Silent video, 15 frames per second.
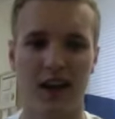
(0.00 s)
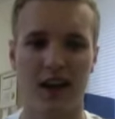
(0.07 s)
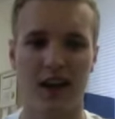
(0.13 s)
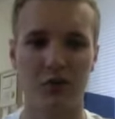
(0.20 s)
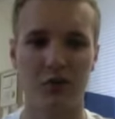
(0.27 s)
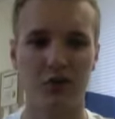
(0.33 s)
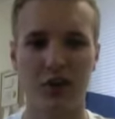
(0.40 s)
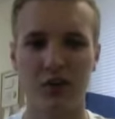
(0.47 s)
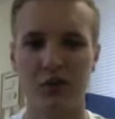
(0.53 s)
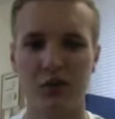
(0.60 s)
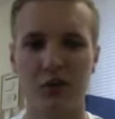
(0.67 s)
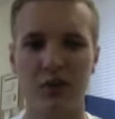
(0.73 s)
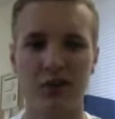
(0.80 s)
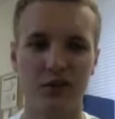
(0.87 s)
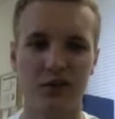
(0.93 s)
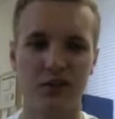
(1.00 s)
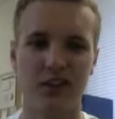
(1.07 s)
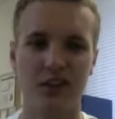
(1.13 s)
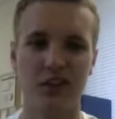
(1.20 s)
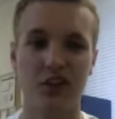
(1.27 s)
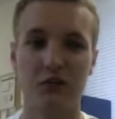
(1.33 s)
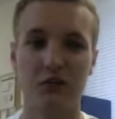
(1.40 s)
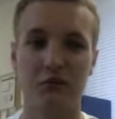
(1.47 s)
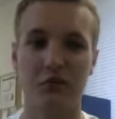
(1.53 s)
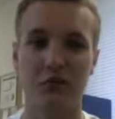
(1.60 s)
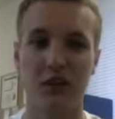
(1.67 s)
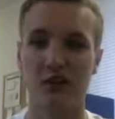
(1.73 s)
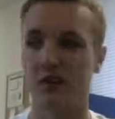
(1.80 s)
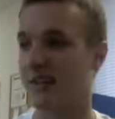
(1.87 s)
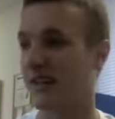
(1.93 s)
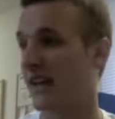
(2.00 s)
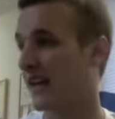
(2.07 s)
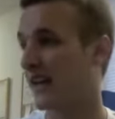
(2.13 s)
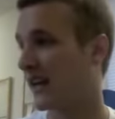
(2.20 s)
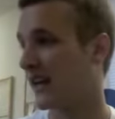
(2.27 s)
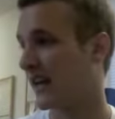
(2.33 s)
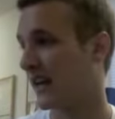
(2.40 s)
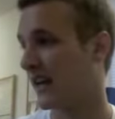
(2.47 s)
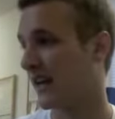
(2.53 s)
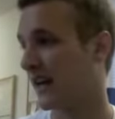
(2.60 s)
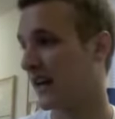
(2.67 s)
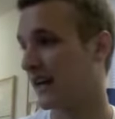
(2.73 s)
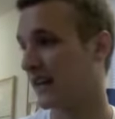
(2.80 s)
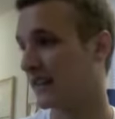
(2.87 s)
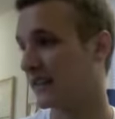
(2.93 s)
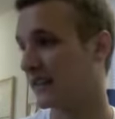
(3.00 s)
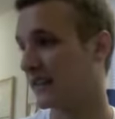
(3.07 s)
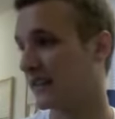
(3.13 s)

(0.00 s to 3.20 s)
I'm sure everyone knows that she was pronounced dead uh,